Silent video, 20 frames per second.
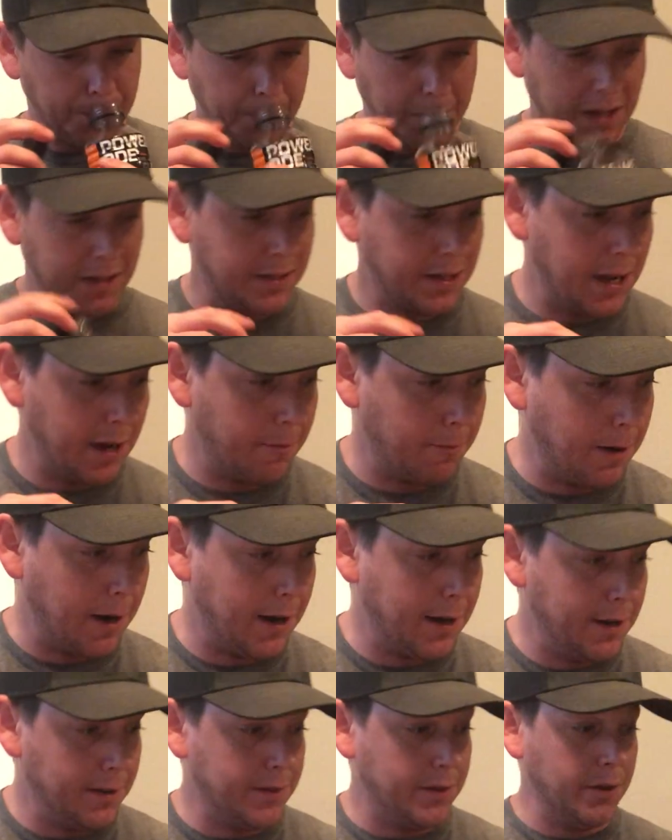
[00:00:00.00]
let's get
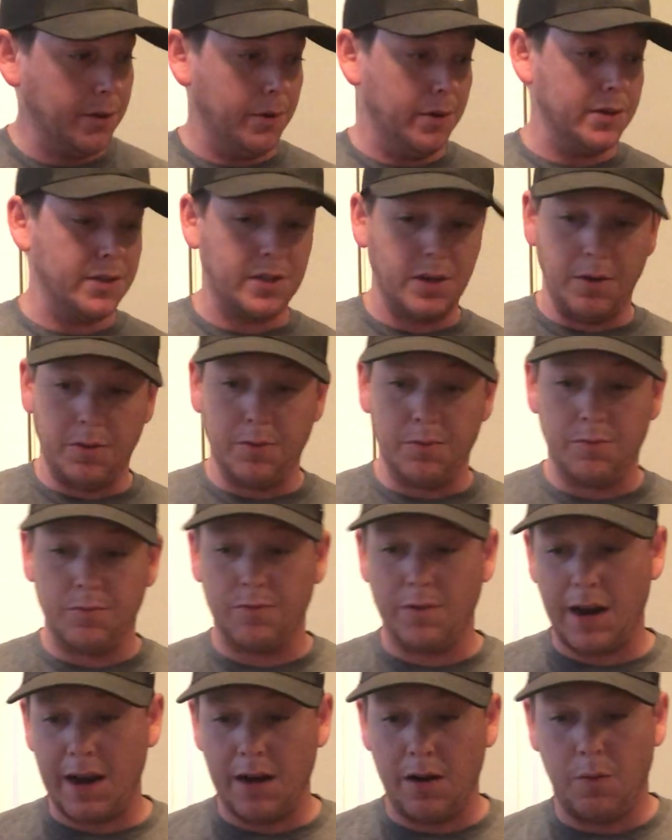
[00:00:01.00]
right into it. So
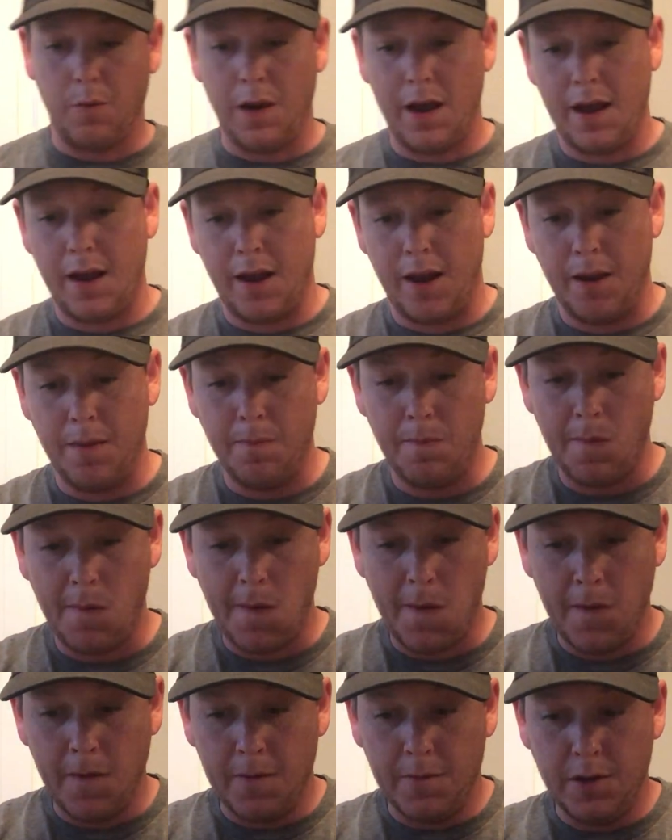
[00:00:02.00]
right away,
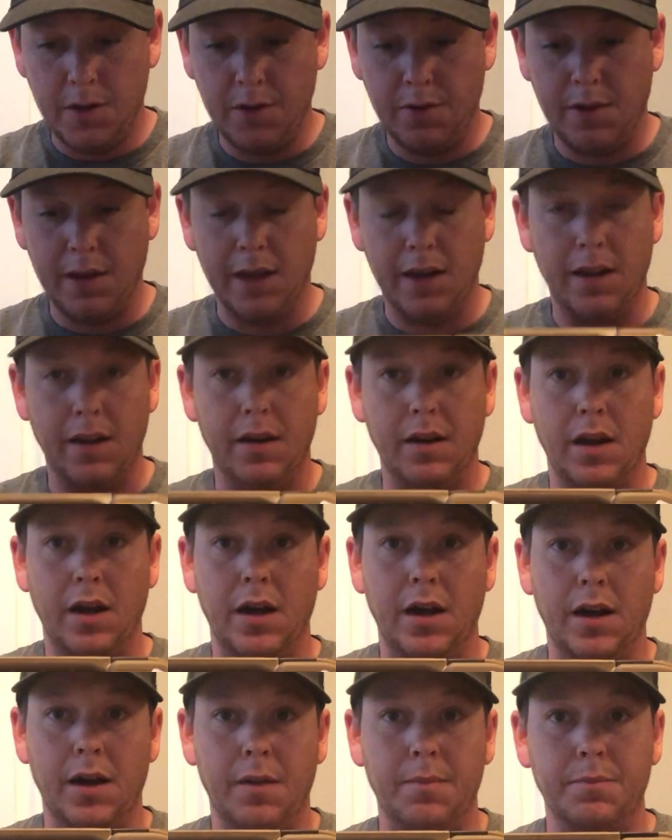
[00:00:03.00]
you get
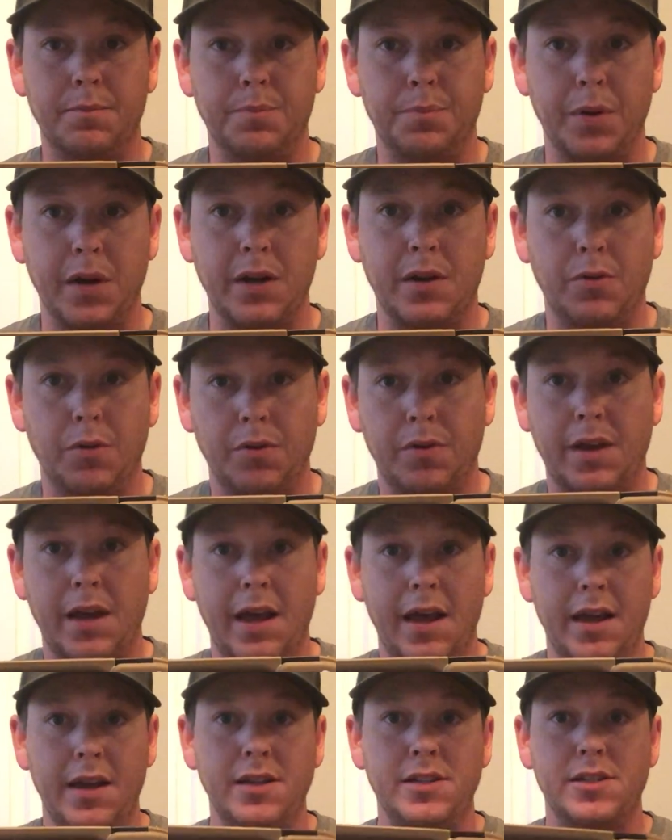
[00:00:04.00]
a pretty cool
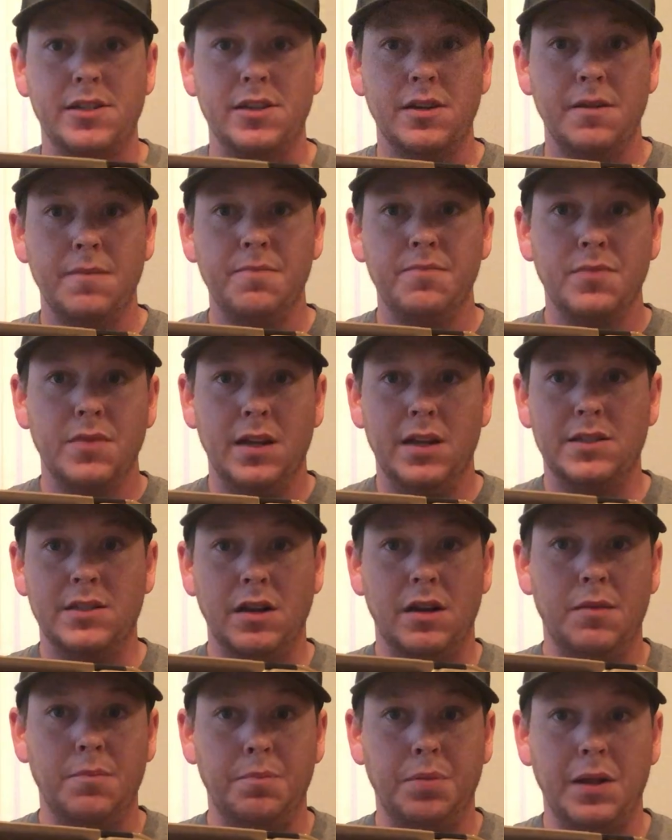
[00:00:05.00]
case. It's
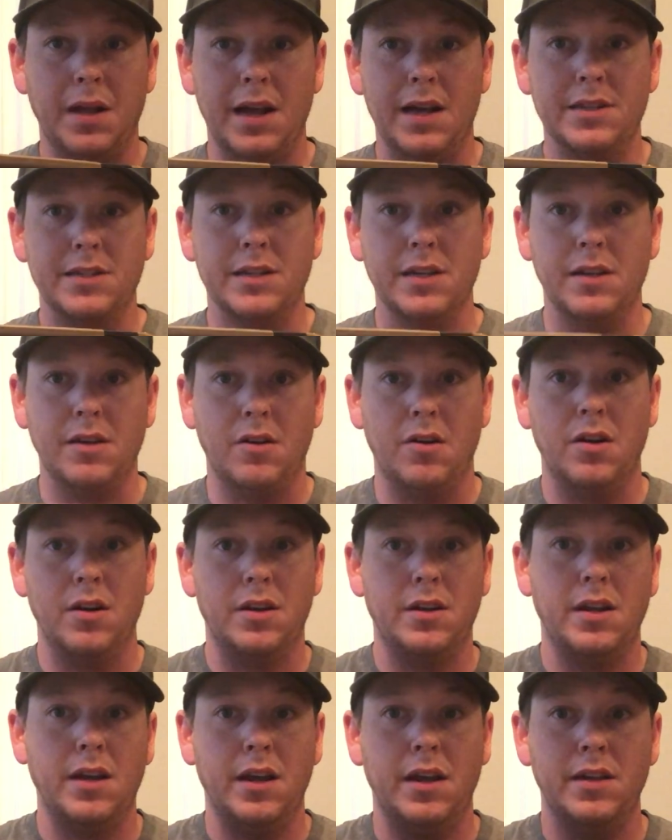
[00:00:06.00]
a plastic
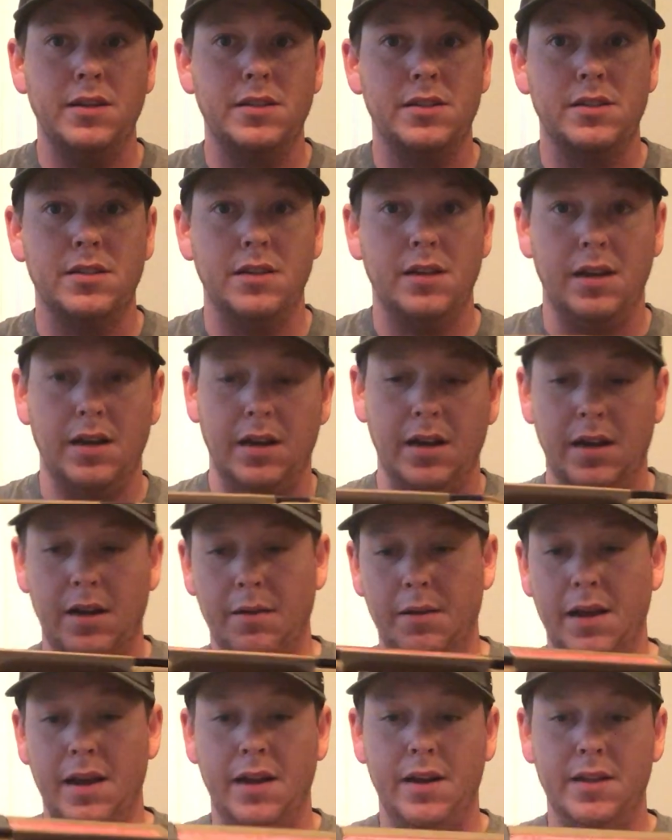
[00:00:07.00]
hard case,
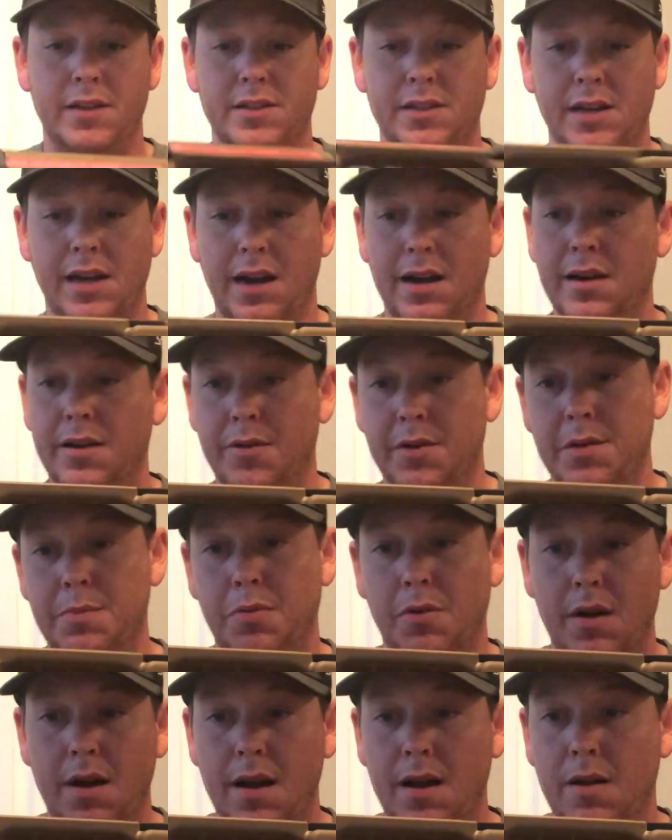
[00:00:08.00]
and it's coyote
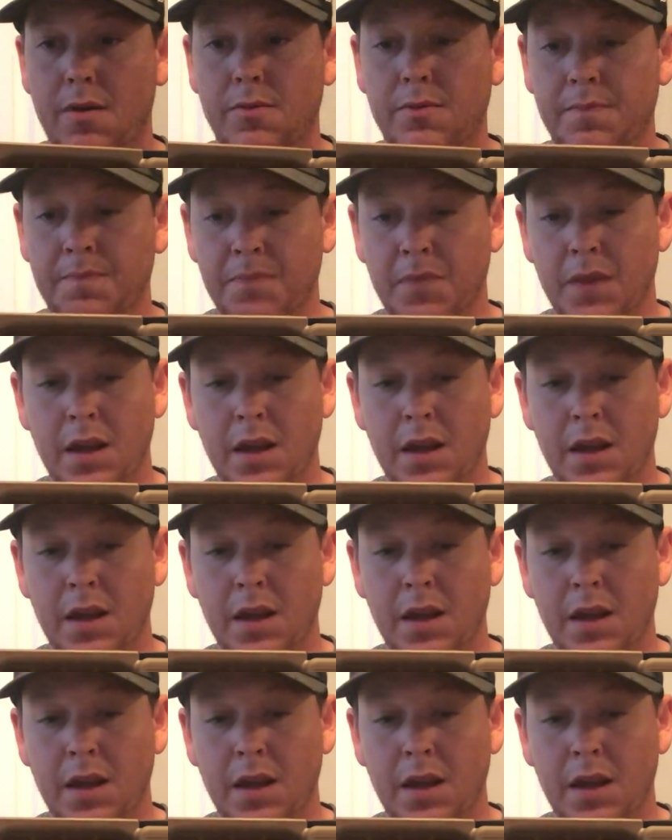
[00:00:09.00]
brown.